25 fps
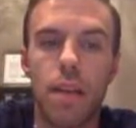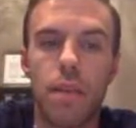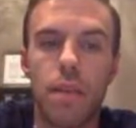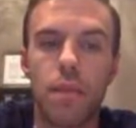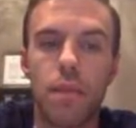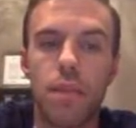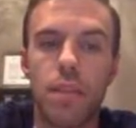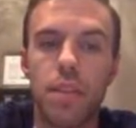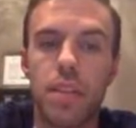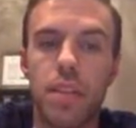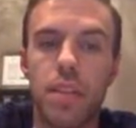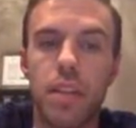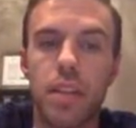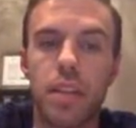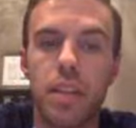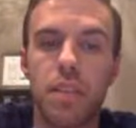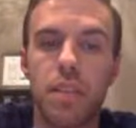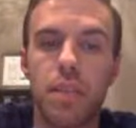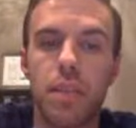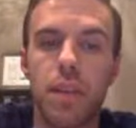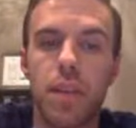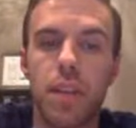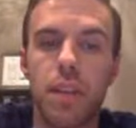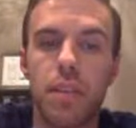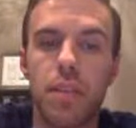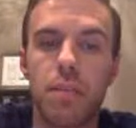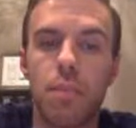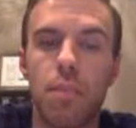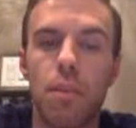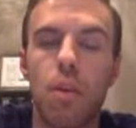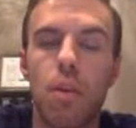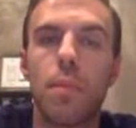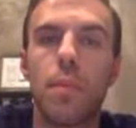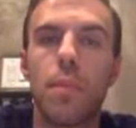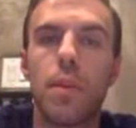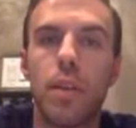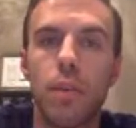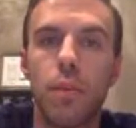after visiting his father's
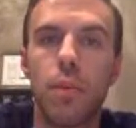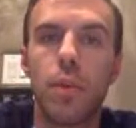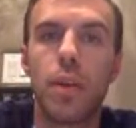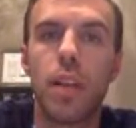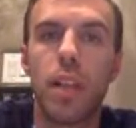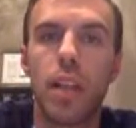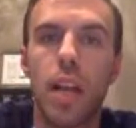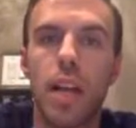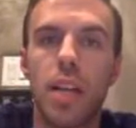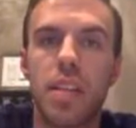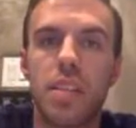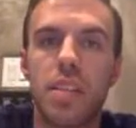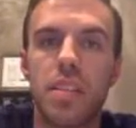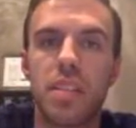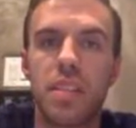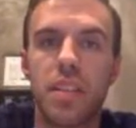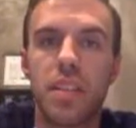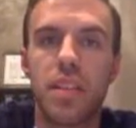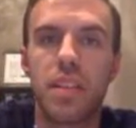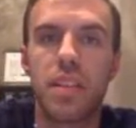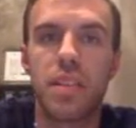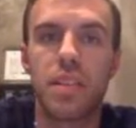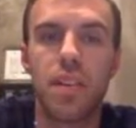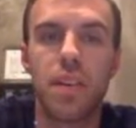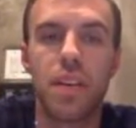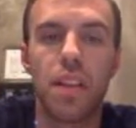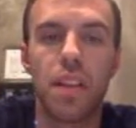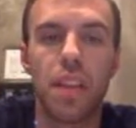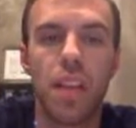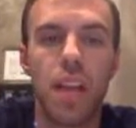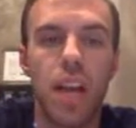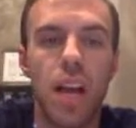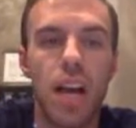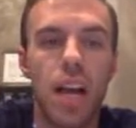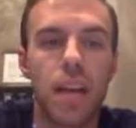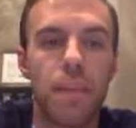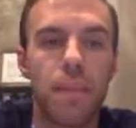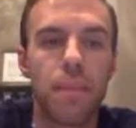apartment and realizes it is all a
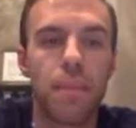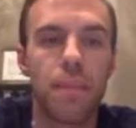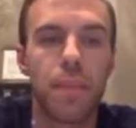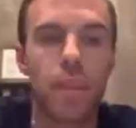lie.